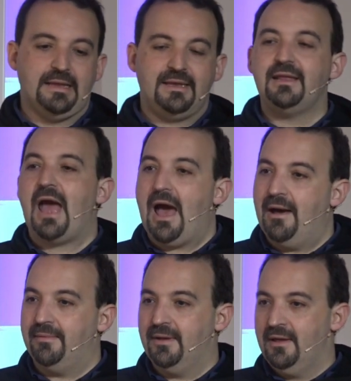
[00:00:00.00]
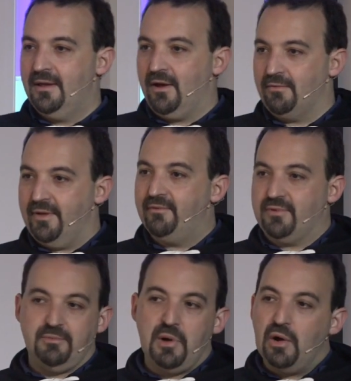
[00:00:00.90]
GitHub already
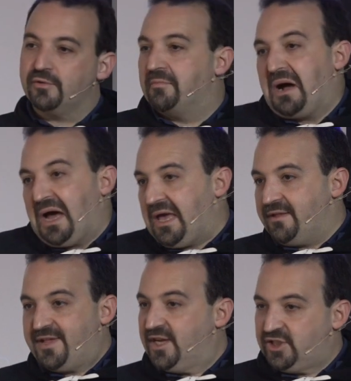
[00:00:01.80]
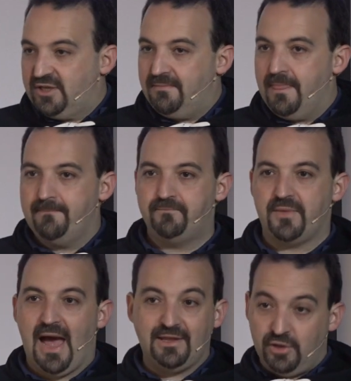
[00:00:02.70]
revoked my session,
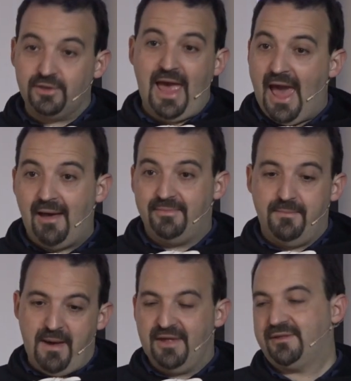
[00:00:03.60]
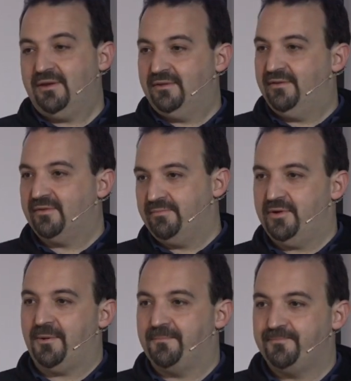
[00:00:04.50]
I don't have the passkey on this computer.